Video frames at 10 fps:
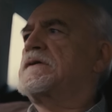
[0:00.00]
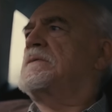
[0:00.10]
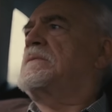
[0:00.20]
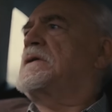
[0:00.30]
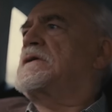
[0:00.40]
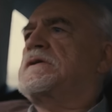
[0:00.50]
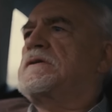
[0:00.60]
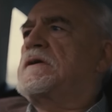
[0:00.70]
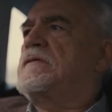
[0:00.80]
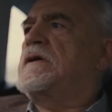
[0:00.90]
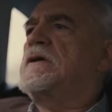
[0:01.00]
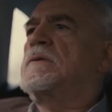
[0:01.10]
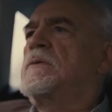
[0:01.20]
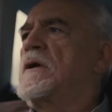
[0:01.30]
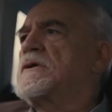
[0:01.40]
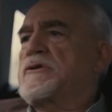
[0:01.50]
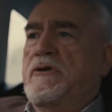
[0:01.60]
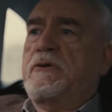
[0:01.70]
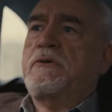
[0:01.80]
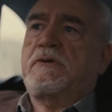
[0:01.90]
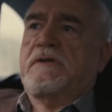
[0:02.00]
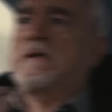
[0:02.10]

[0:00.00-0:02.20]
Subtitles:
scapegoat. "You're not a killer,"